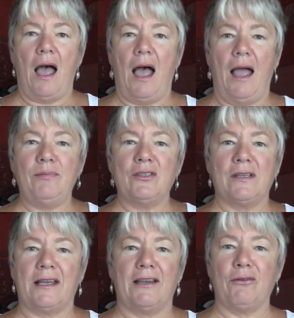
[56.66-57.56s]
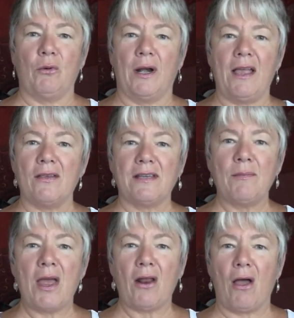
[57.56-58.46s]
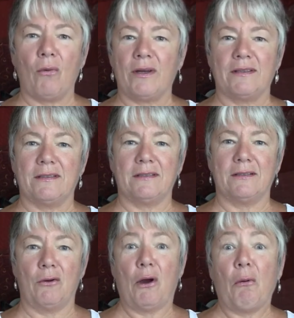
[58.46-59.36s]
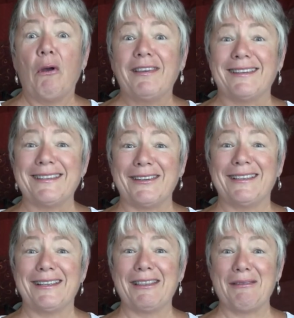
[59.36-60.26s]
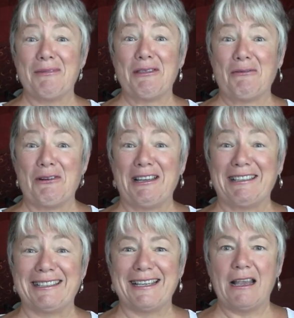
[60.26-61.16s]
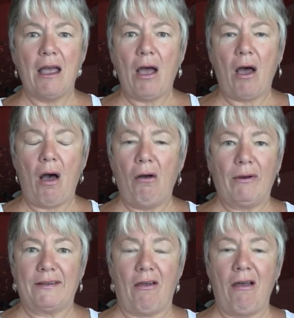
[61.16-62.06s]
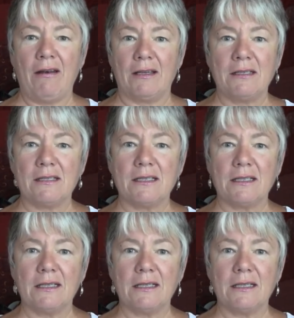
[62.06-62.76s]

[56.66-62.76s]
I'm just like everyone else. I'm not always, or I wasn't, the me that was, always honest.